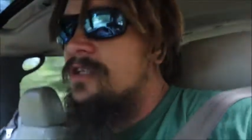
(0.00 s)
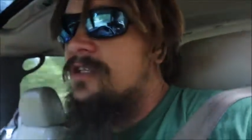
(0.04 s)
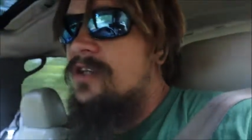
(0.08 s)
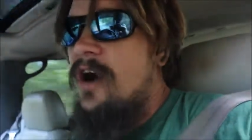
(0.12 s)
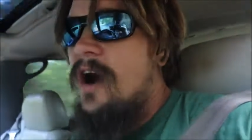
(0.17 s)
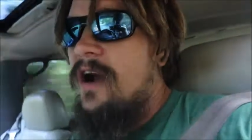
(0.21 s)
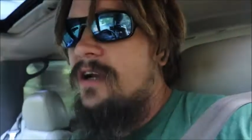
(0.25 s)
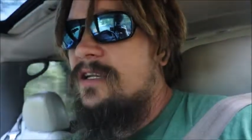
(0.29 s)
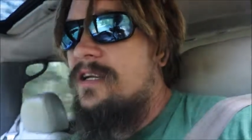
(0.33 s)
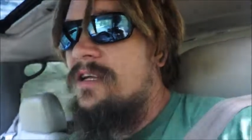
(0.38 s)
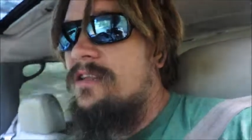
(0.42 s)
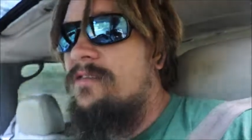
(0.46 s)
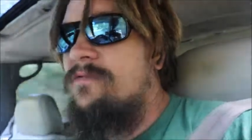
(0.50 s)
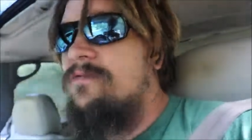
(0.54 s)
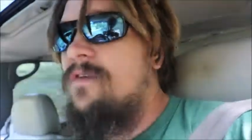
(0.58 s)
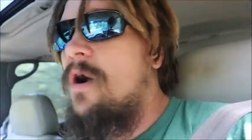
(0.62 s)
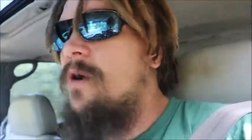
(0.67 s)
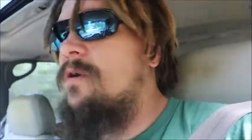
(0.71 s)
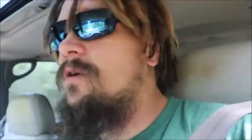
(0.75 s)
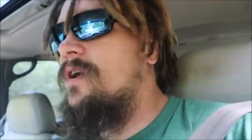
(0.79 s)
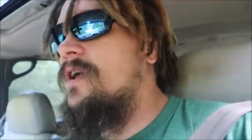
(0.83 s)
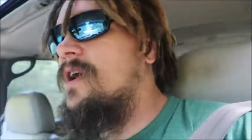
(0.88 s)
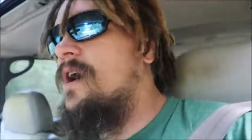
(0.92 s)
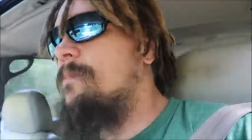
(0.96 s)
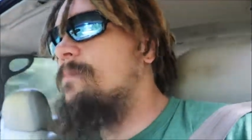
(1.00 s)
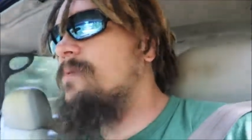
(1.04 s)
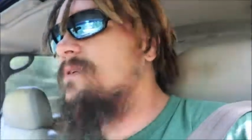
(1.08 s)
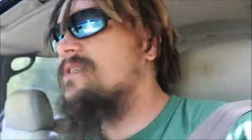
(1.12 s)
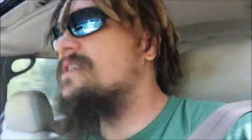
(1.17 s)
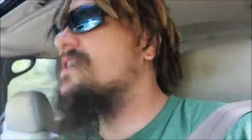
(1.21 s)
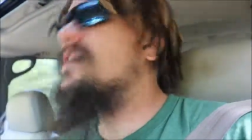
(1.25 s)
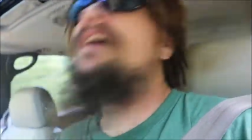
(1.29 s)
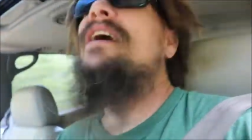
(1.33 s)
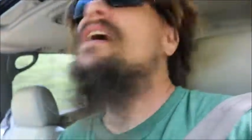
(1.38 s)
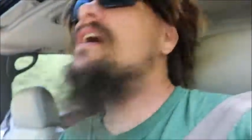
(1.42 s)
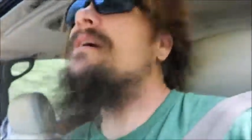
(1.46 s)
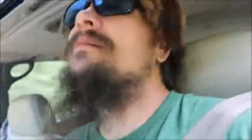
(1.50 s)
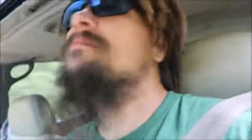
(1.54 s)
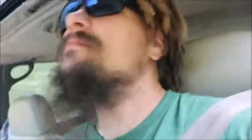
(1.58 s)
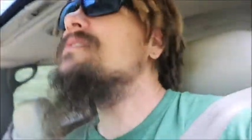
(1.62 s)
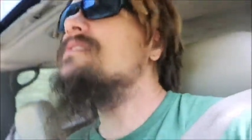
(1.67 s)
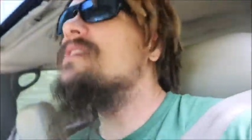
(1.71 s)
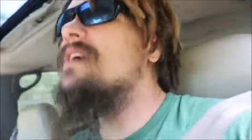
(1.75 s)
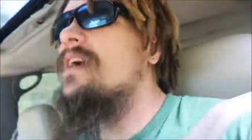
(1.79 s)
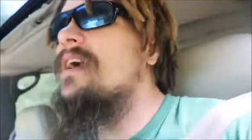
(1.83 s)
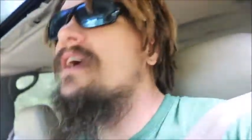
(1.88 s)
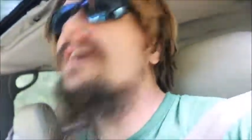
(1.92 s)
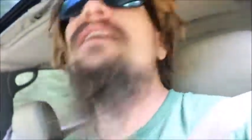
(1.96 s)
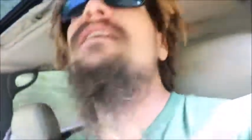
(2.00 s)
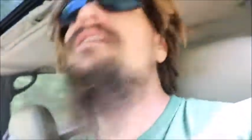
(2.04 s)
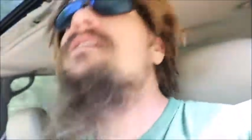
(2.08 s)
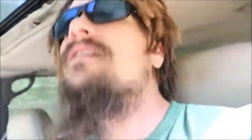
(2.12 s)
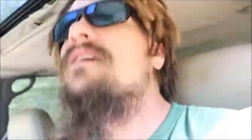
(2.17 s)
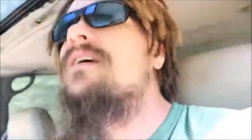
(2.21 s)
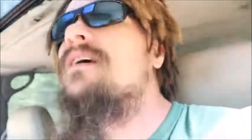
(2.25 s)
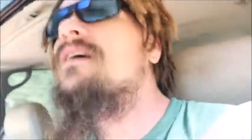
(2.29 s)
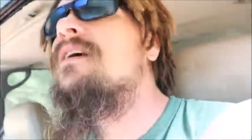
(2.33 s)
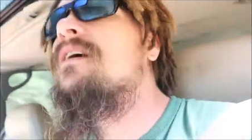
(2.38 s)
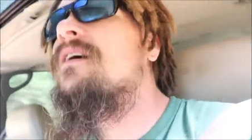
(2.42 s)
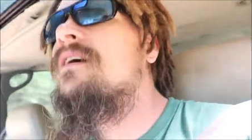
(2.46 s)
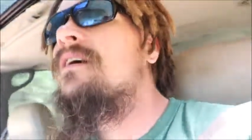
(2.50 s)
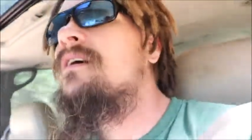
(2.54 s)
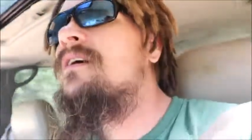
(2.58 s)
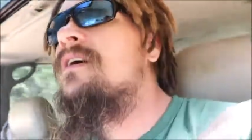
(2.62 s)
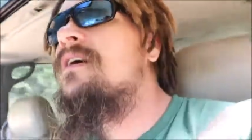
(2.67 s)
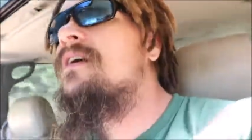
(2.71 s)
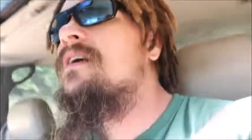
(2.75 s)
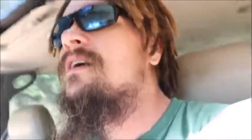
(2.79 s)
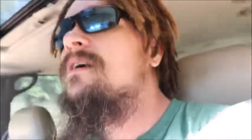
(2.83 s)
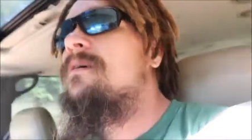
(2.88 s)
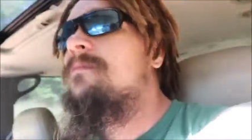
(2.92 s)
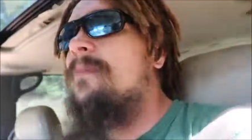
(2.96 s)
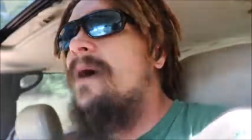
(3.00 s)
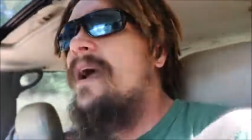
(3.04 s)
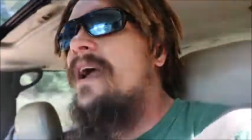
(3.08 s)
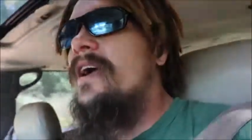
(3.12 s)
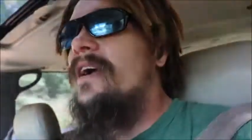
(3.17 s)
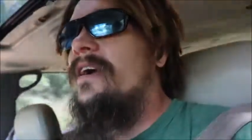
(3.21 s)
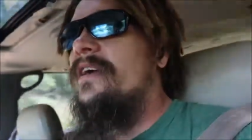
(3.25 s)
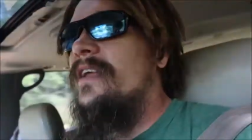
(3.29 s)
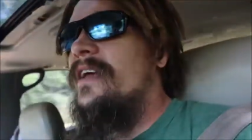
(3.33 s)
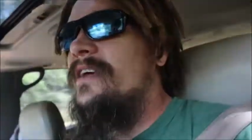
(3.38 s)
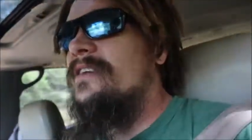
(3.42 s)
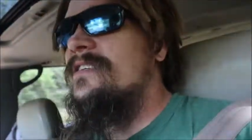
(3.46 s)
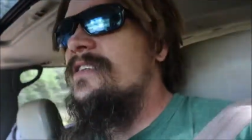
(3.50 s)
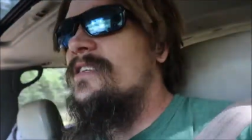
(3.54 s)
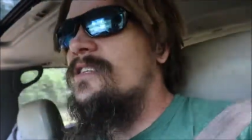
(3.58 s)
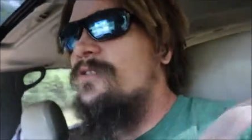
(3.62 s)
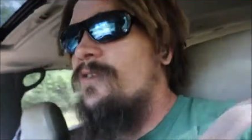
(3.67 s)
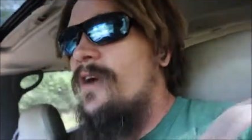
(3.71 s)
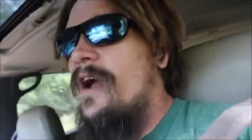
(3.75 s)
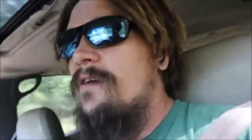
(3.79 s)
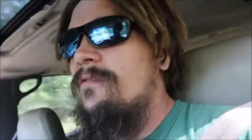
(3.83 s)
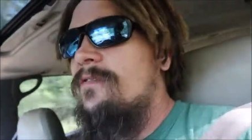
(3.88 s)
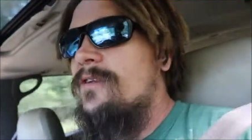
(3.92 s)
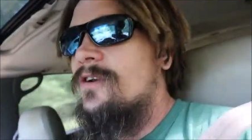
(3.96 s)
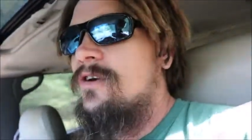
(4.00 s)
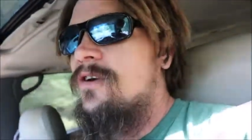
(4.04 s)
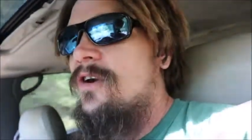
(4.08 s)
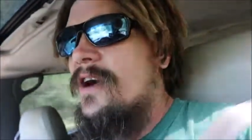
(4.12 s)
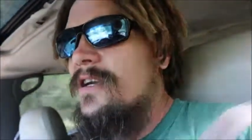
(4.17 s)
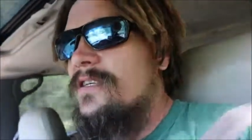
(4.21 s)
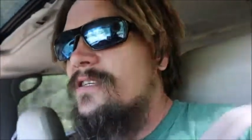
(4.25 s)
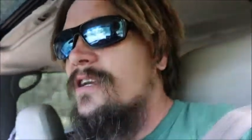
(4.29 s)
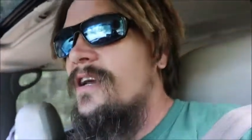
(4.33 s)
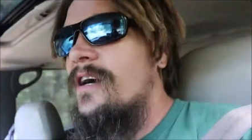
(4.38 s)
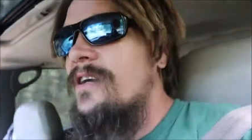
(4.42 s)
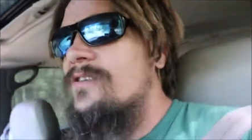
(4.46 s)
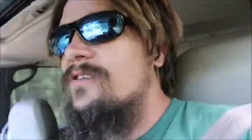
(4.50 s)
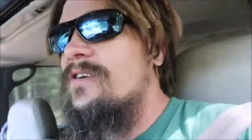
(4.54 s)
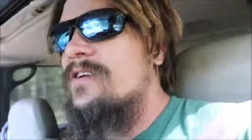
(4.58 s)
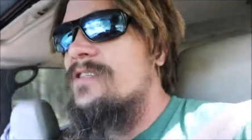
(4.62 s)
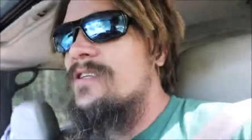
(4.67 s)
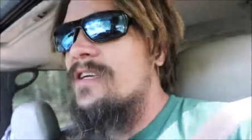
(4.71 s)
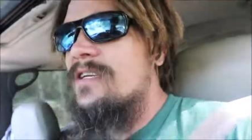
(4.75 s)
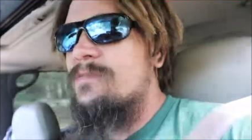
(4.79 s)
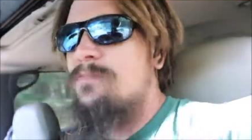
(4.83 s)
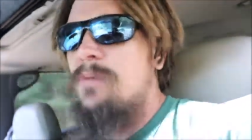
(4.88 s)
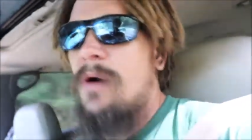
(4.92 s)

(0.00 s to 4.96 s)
Talked on the phone a couple times, and uh, man, as he traveled across the country, he says,